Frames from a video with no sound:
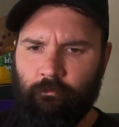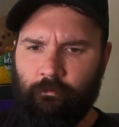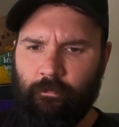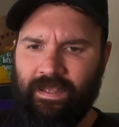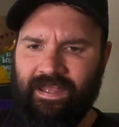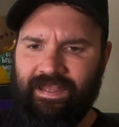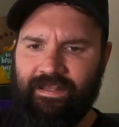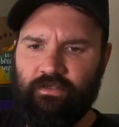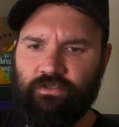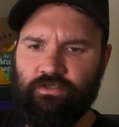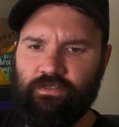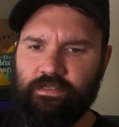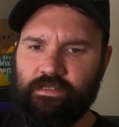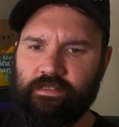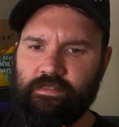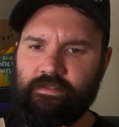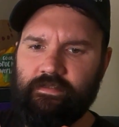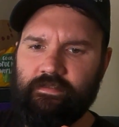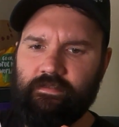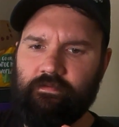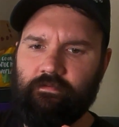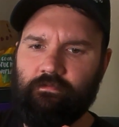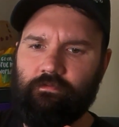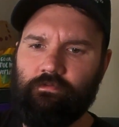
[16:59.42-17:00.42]

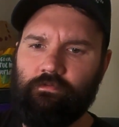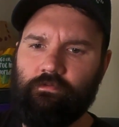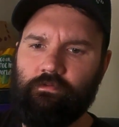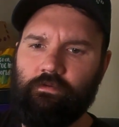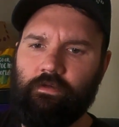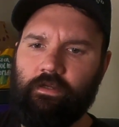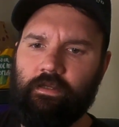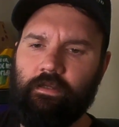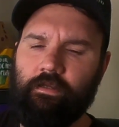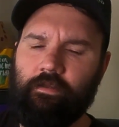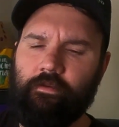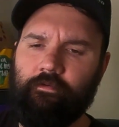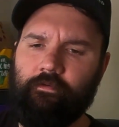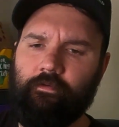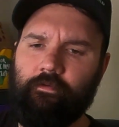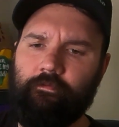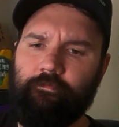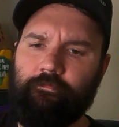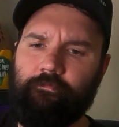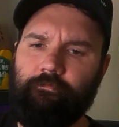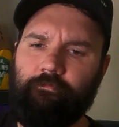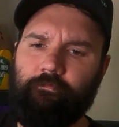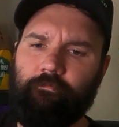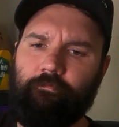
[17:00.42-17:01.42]
patches or of